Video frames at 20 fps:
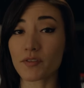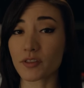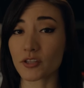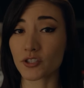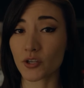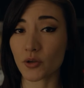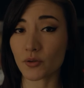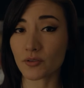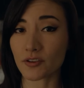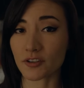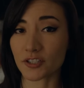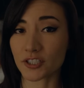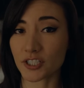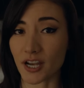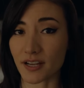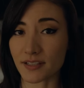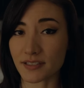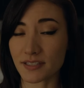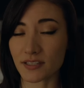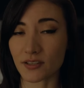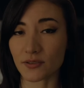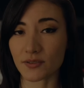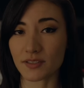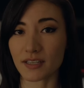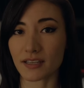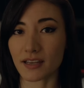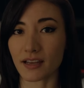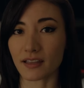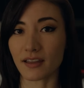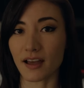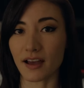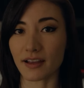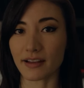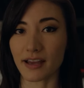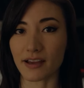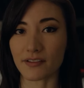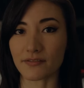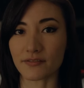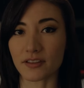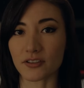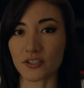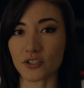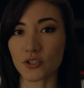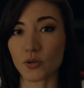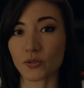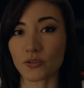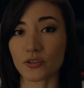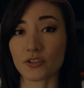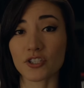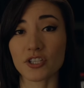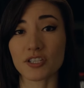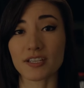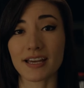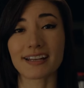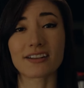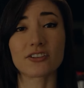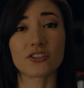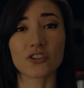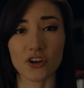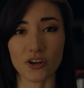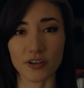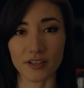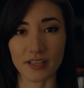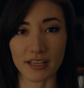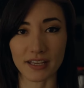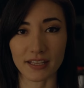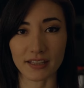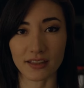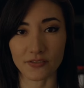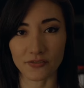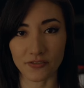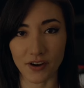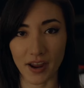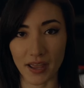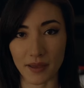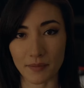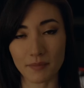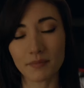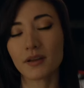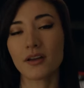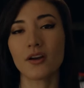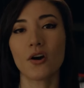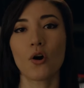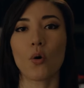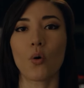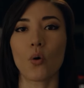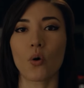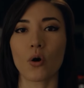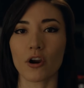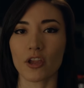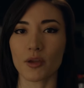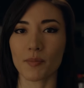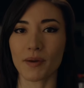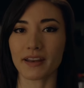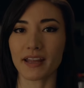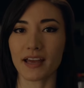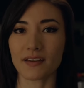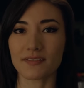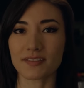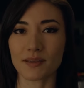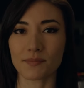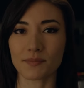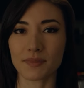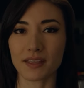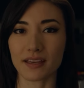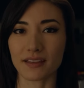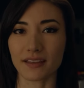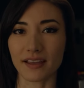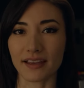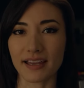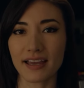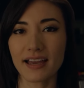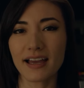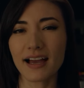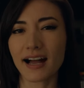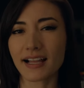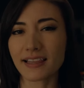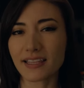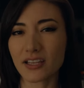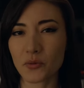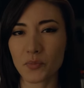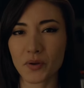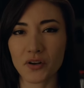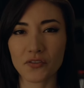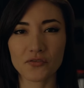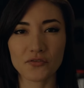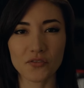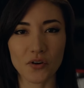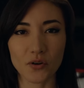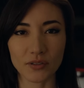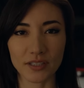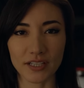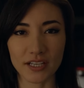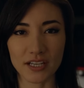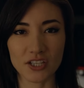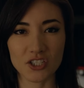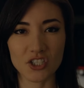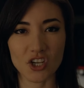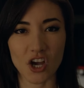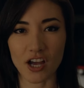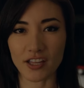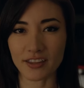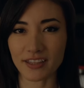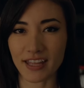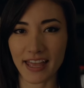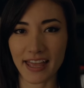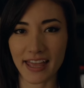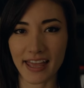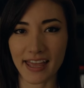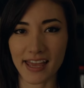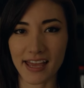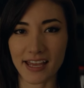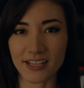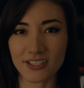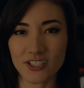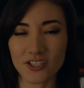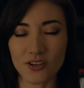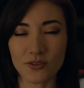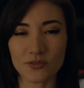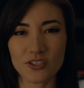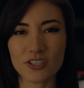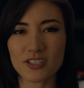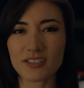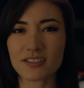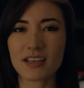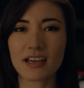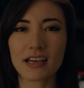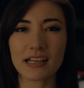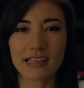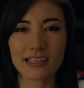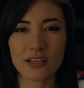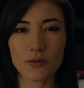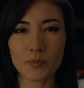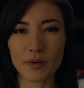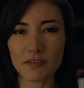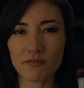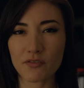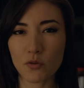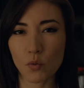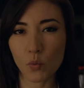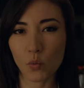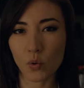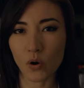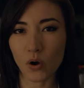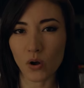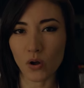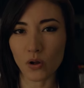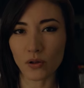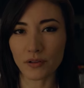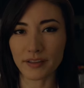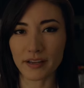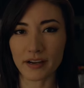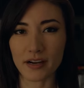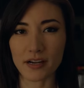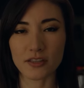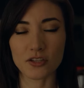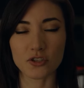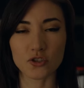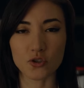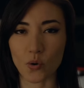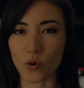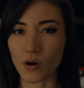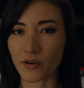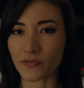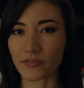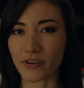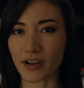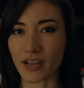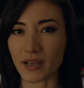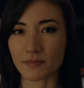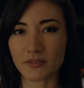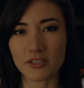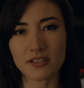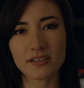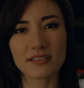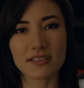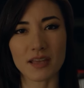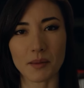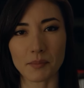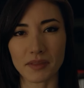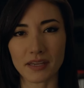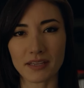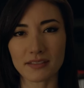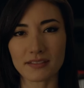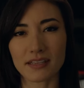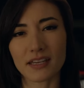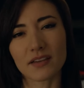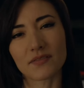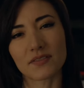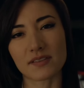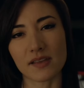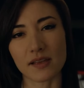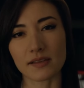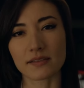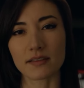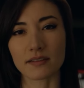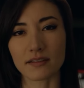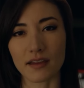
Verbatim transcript: the shoulder shots, you'll see a lot of the shoulder just kind of dirtying the frame, or you might have something like a little bit of foliage on the edge, you know, just a little bit of the wall there, the door frame, just something to give a sense of